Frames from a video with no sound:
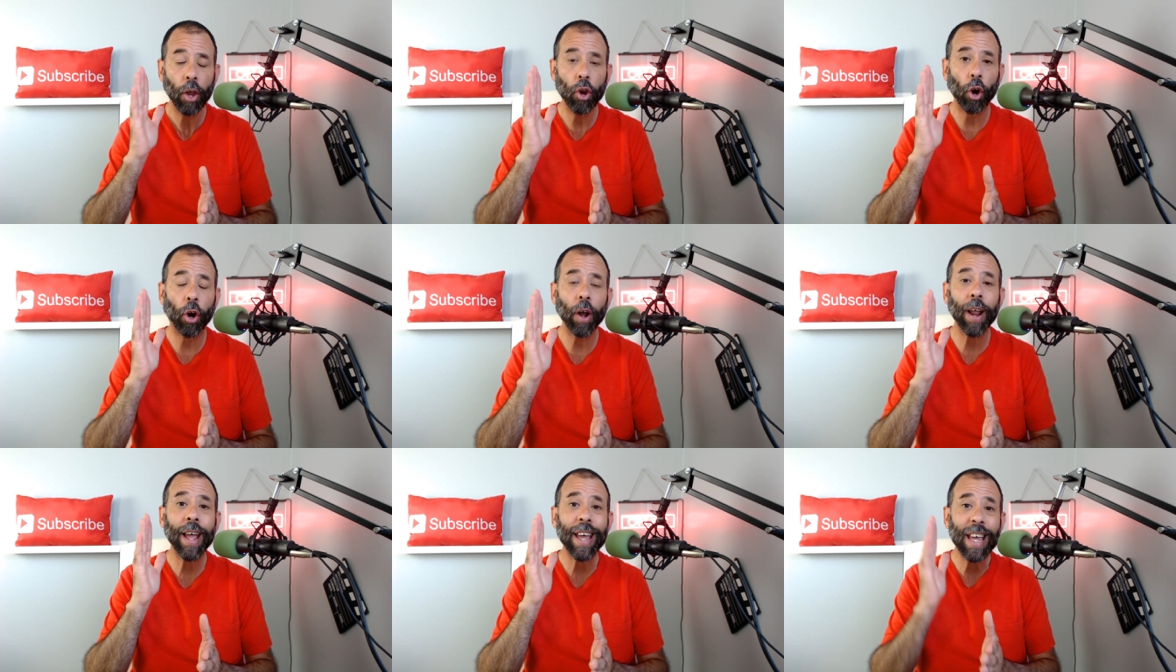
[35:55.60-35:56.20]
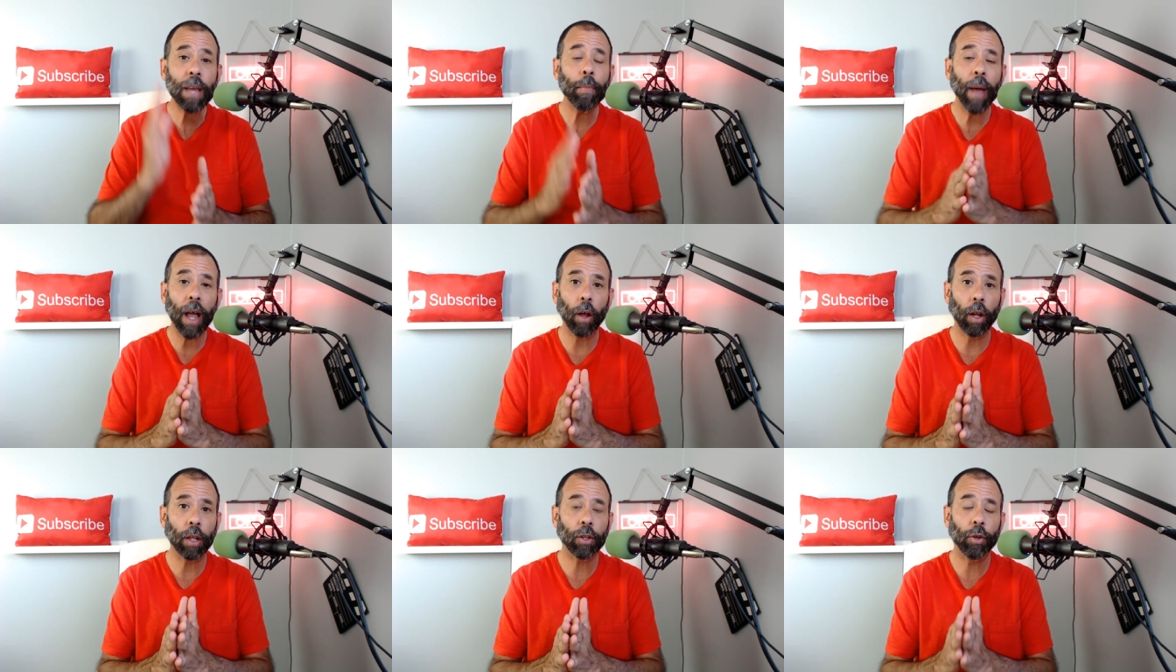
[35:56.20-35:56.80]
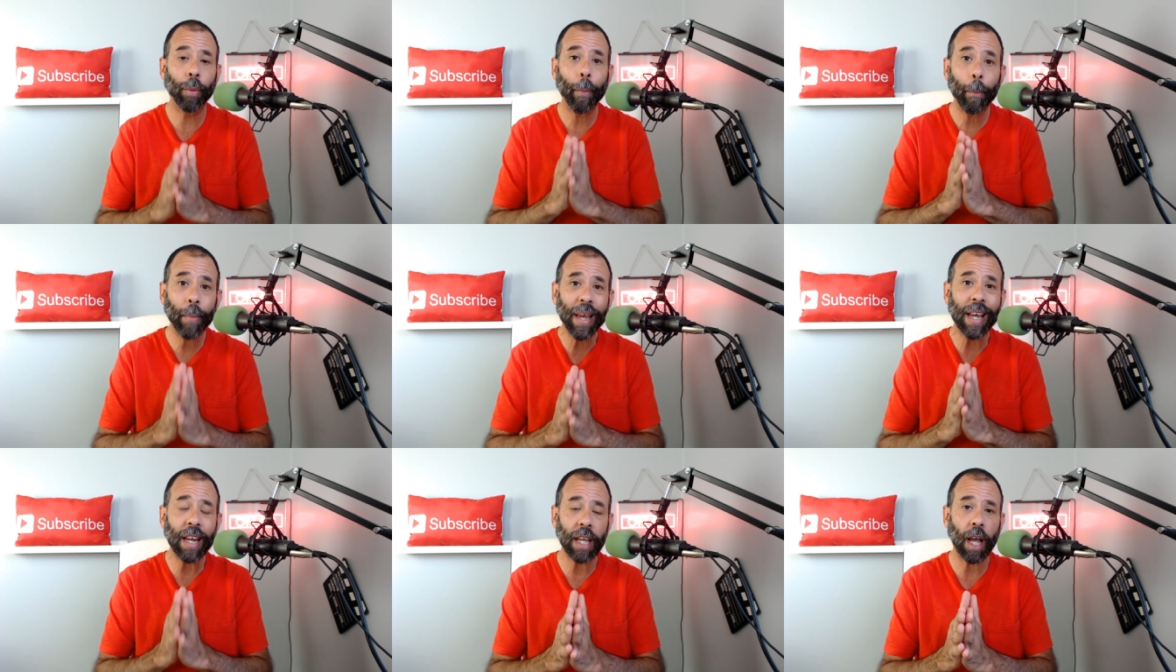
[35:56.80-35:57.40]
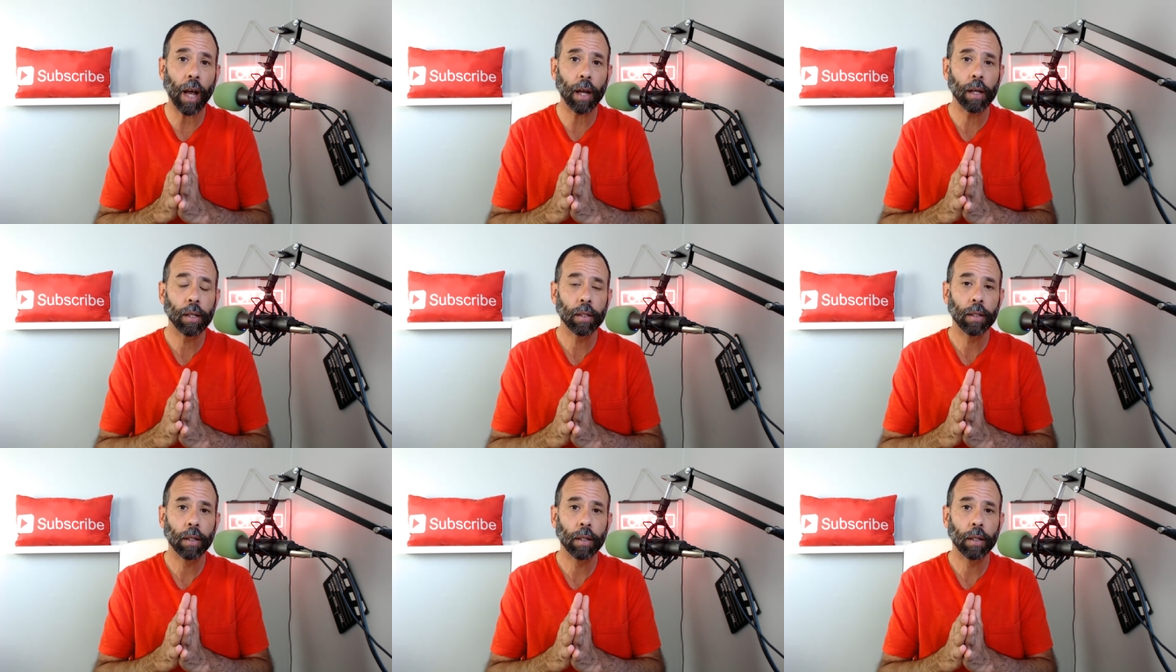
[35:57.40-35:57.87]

You're going to email it to media